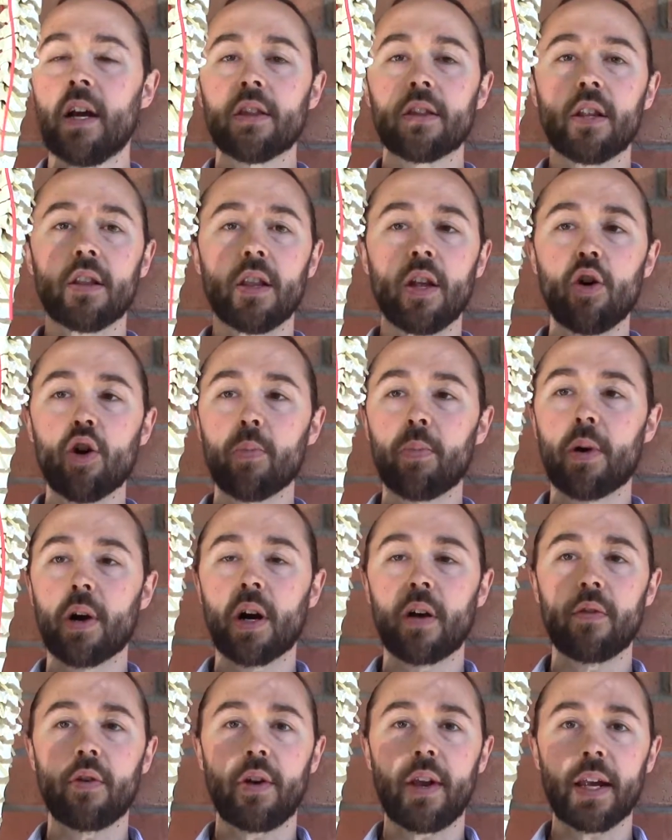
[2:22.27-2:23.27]
The lower
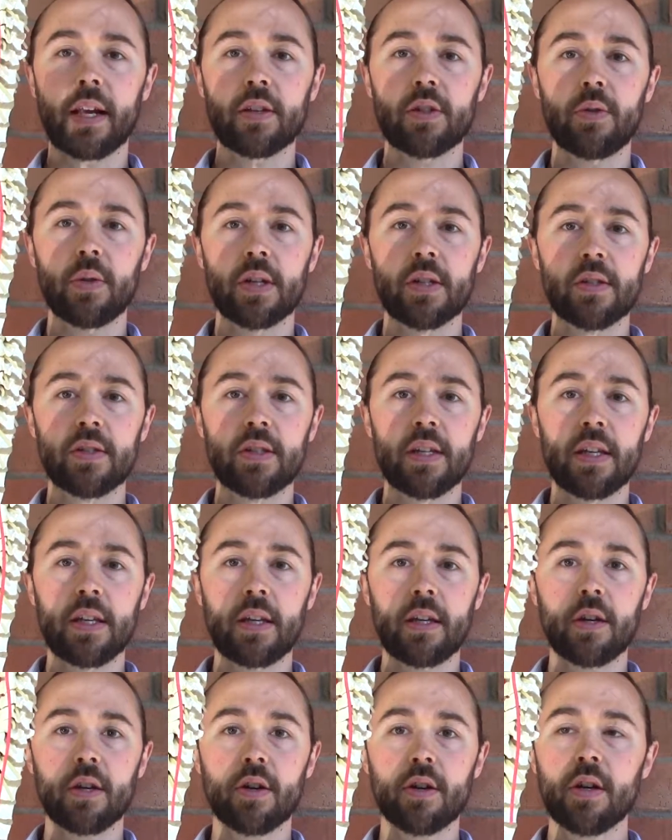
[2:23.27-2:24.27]
part of your neck, as you can see
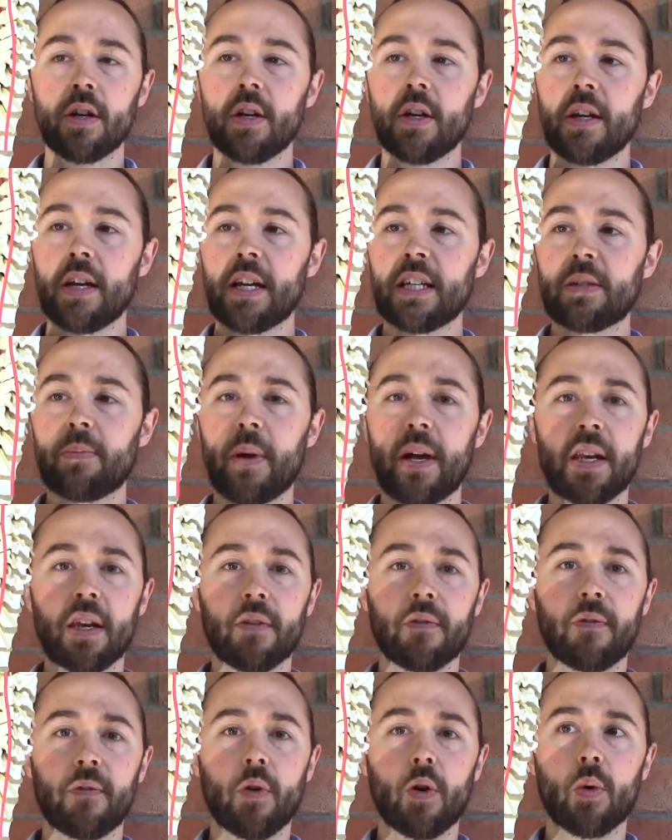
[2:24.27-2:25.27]
here, is bending
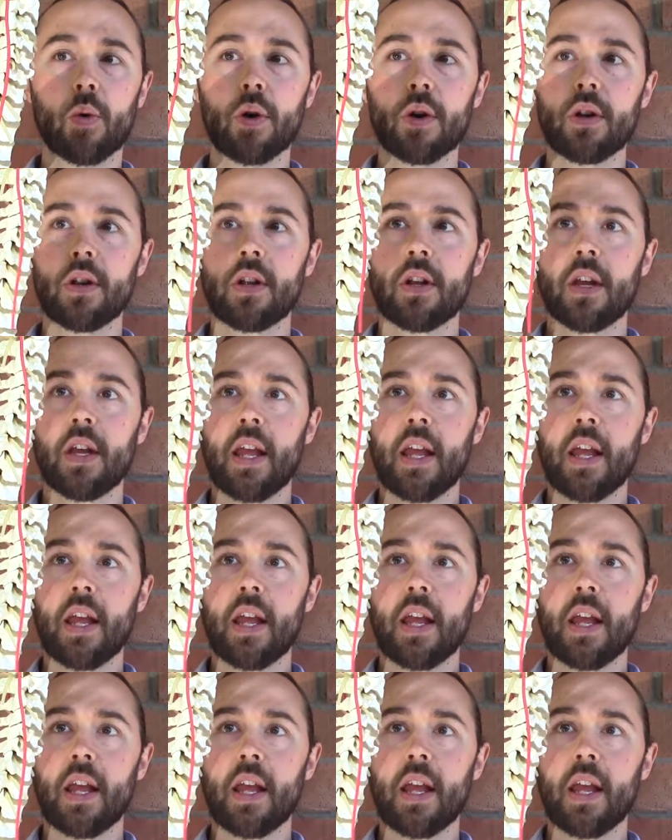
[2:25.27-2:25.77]
forward,